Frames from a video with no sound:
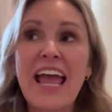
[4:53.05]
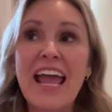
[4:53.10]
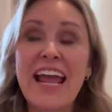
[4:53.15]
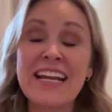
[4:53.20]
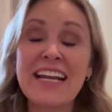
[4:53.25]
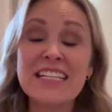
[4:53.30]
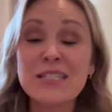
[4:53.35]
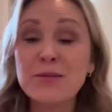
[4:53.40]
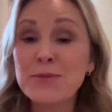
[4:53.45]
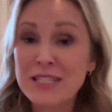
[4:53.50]

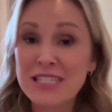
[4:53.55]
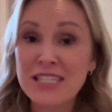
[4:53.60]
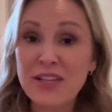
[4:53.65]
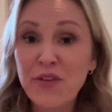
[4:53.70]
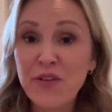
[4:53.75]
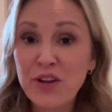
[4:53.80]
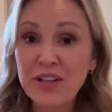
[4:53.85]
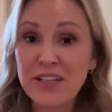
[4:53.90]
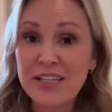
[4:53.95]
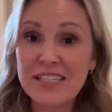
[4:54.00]
And it's
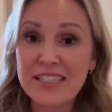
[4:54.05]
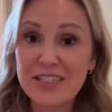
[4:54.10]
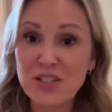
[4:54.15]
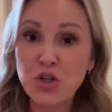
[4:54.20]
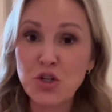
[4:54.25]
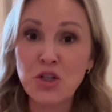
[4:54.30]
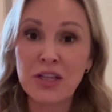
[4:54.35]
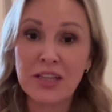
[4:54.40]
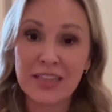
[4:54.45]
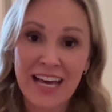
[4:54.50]
specifically
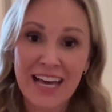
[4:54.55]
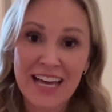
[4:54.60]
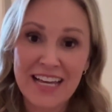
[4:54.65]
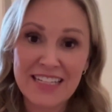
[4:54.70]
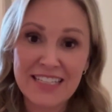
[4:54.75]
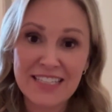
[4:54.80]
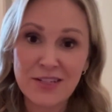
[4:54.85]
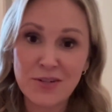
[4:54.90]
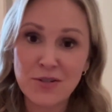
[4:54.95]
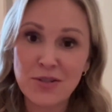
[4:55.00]
student
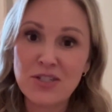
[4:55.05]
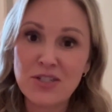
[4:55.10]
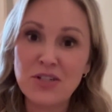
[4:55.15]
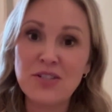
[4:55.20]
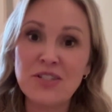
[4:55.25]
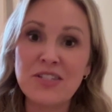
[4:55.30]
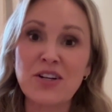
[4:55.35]
led. So students are